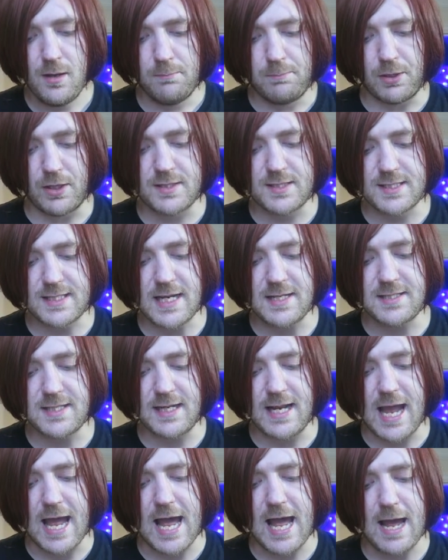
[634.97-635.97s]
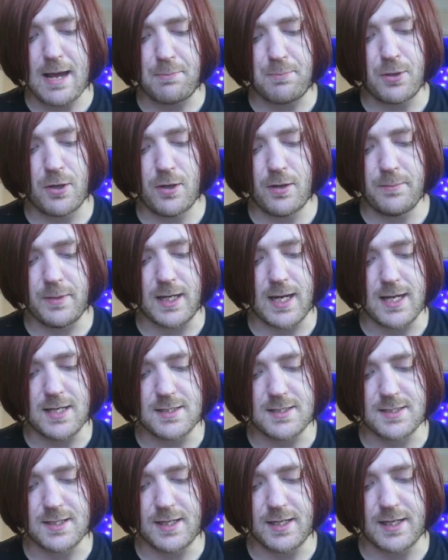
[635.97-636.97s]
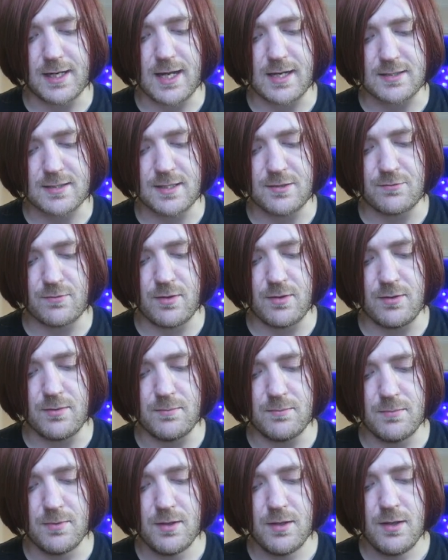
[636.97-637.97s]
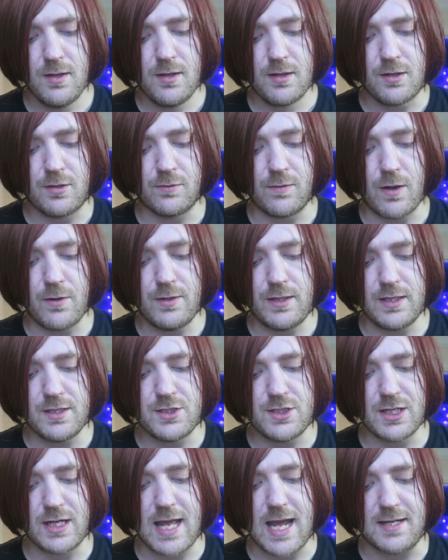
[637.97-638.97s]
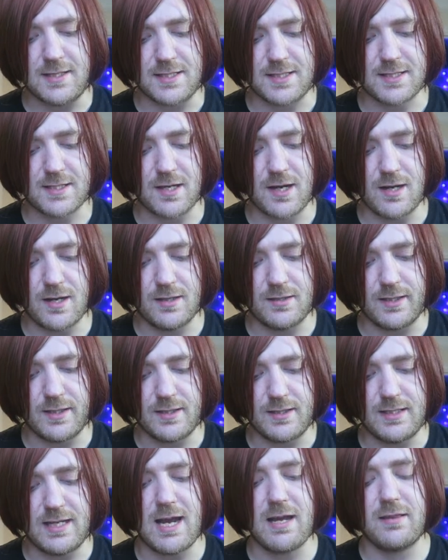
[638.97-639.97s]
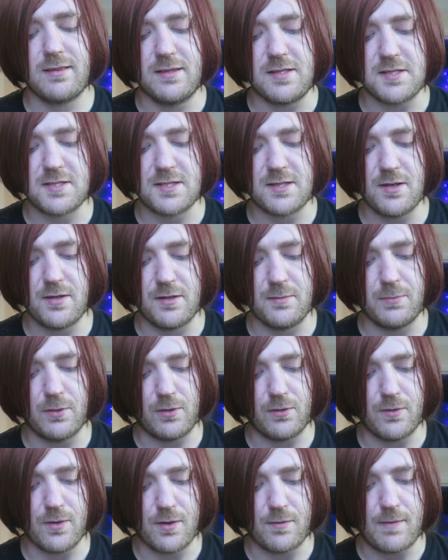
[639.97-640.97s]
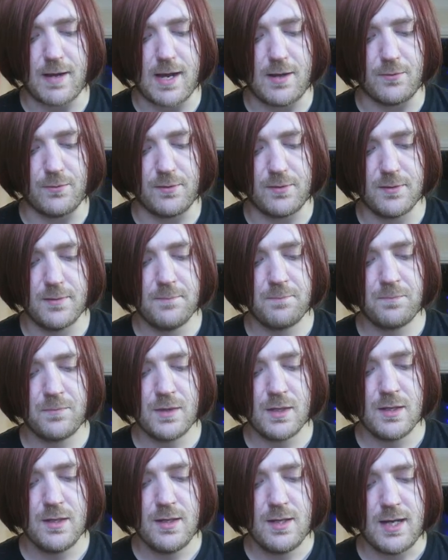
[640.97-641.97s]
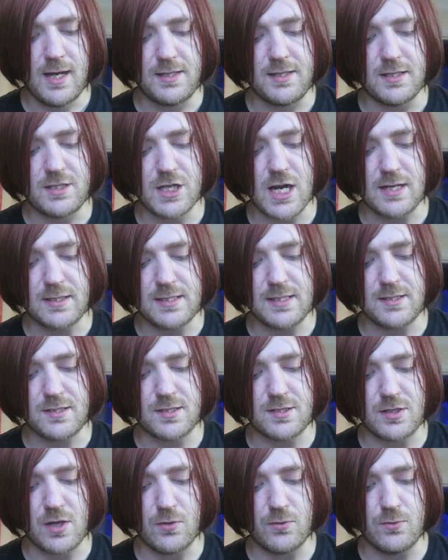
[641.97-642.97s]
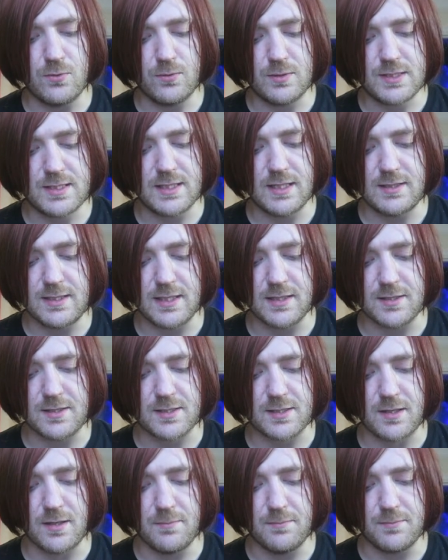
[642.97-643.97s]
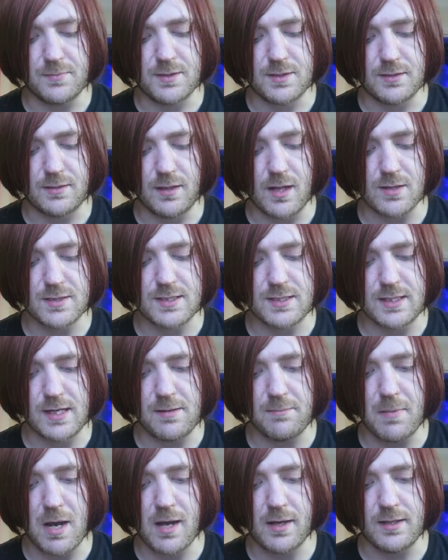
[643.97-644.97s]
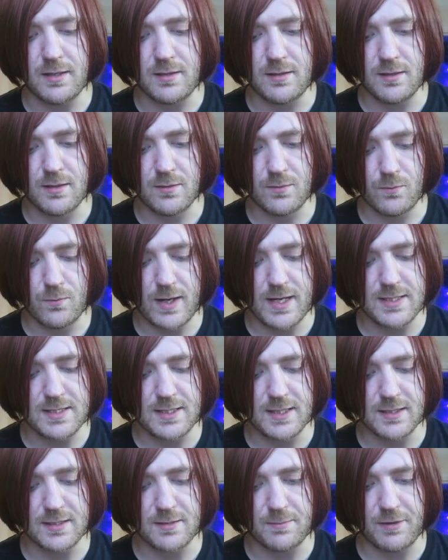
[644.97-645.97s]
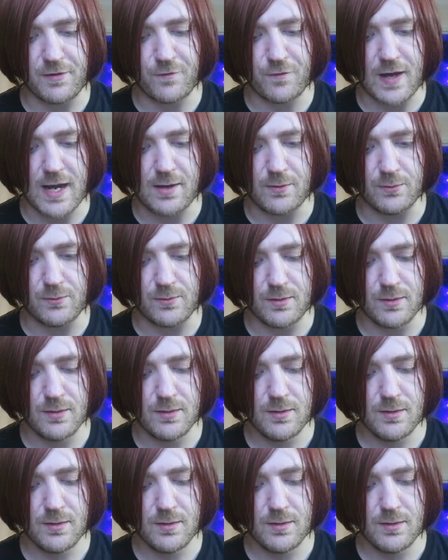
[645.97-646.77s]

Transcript: Blood-scented air permeates a neglected room, corroding Gillette discarded, death discernible all around. A dejected soul sitting slumped, lost in mind, waiting to be found